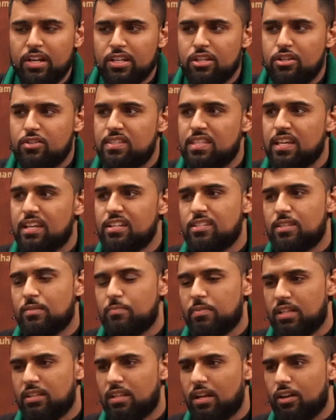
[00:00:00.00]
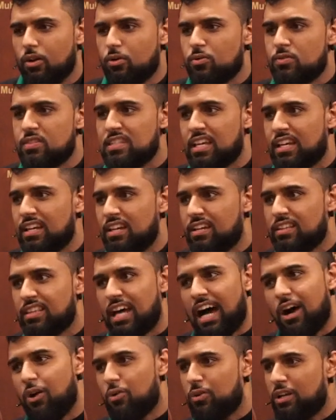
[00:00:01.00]
you say to me that, O oh, Sayyid,
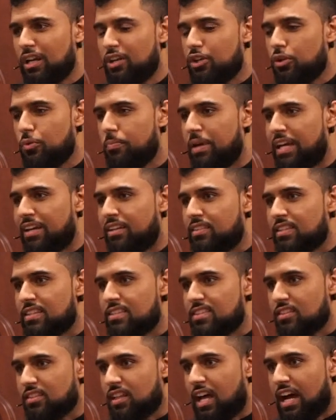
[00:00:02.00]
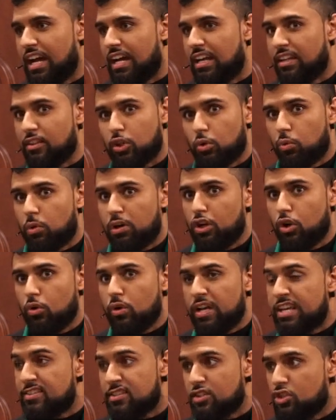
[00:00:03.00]
how can you make this line? There were no
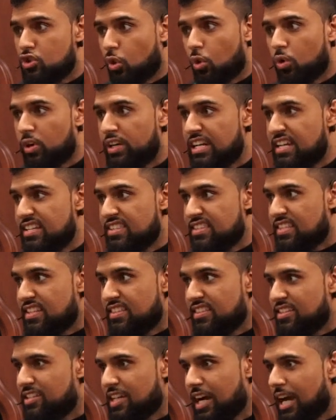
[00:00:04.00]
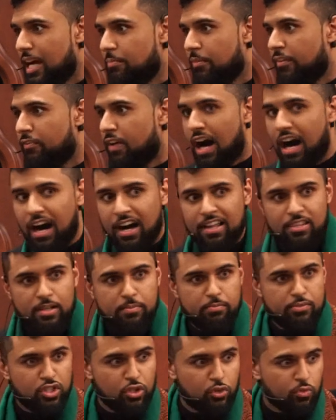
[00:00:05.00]
historians in the time of
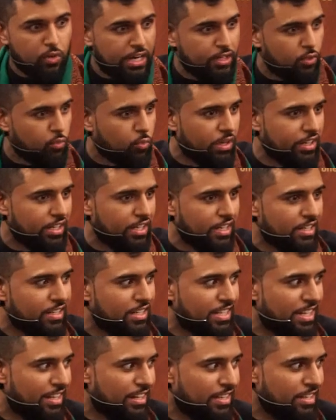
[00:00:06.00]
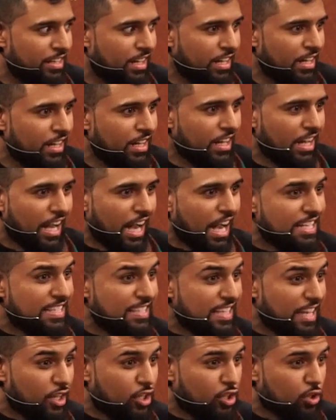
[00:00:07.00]
Adam to write what he did. I
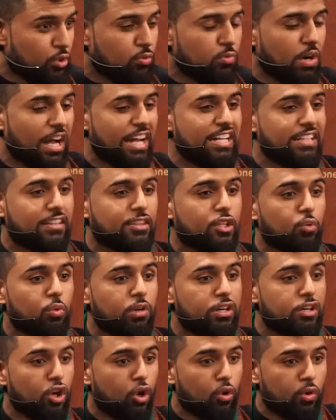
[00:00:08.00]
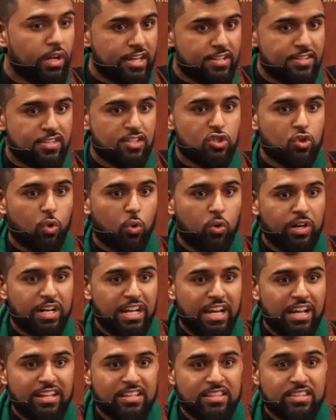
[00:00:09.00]
say, you're right, there were no
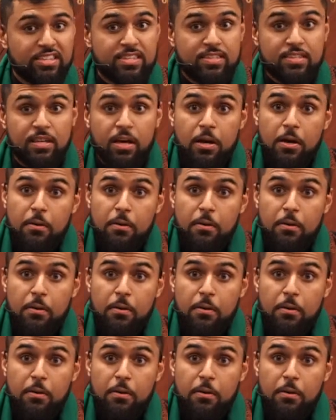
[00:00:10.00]
historians.